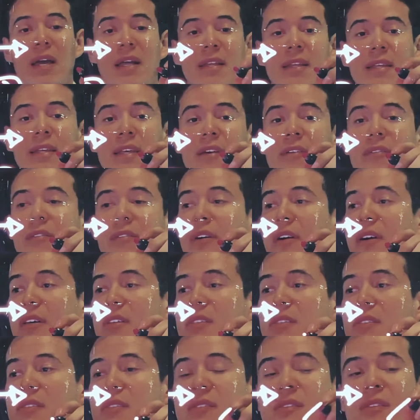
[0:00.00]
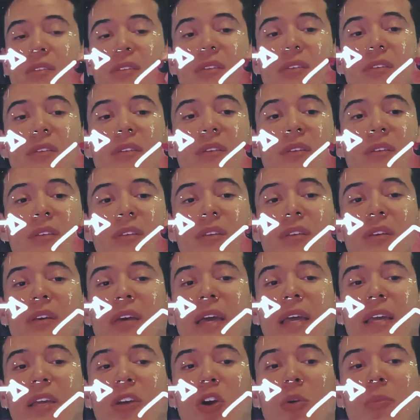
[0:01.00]
and give us
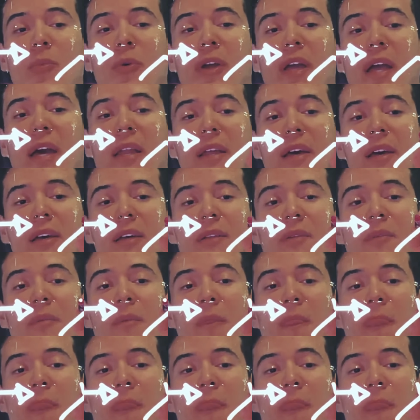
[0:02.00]
a carbocation.